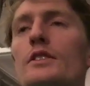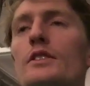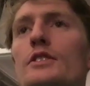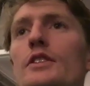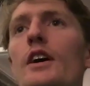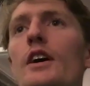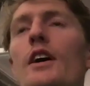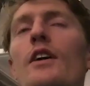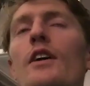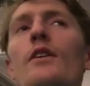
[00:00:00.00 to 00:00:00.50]

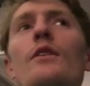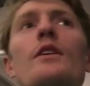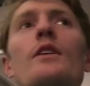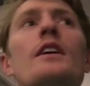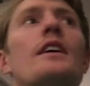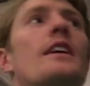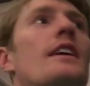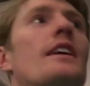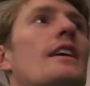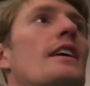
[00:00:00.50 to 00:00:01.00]

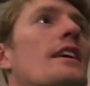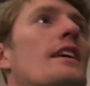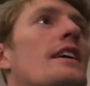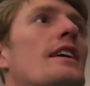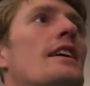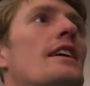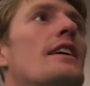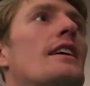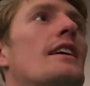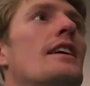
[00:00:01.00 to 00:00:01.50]
So,
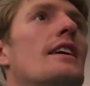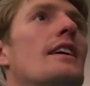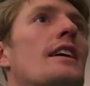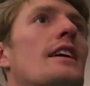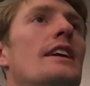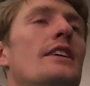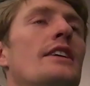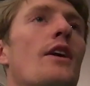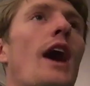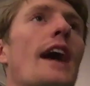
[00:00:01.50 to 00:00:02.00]

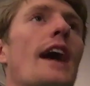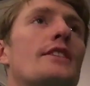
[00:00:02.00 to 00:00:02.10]
you know,